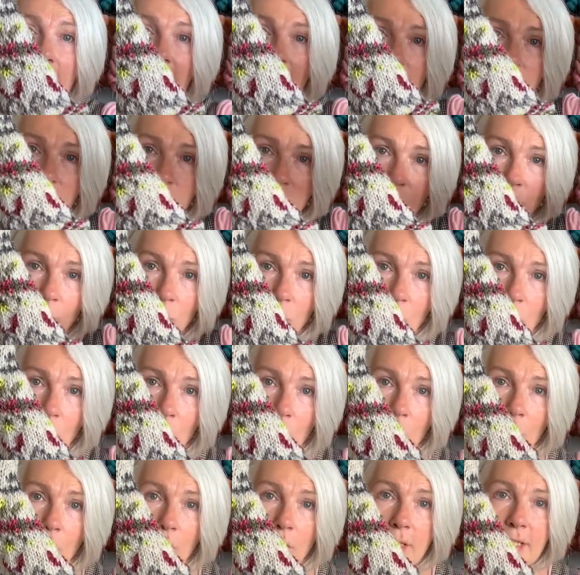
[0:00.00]
have
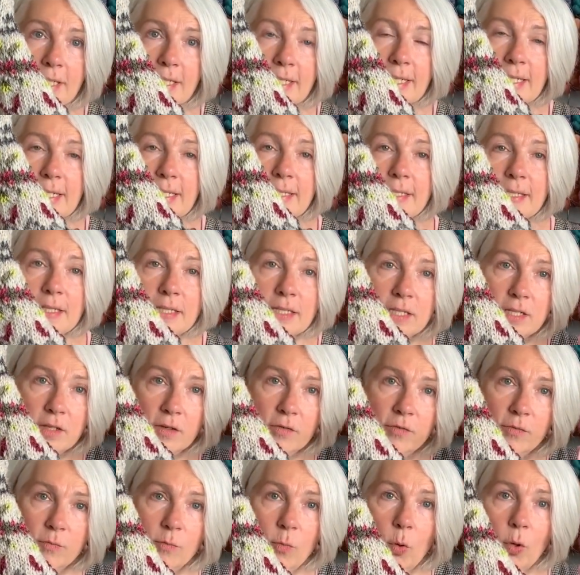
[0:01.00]
more distance
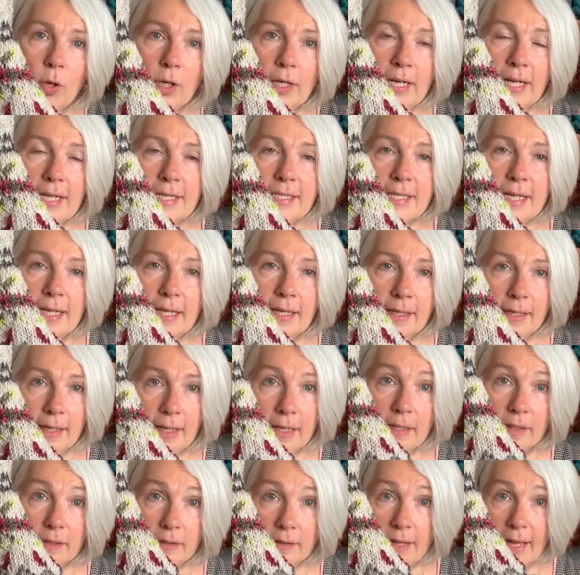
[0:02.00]
of more knitting,
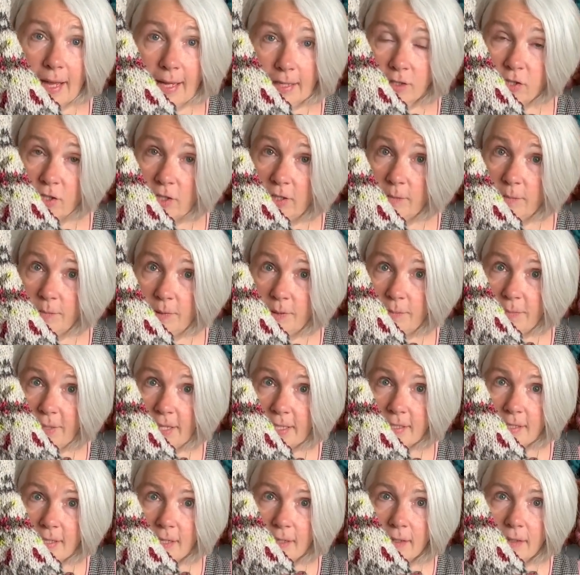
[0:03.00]
it'll actually be
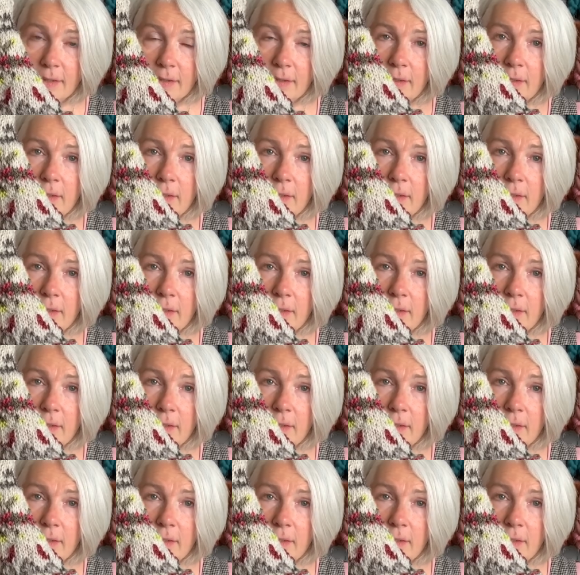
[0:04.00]
better.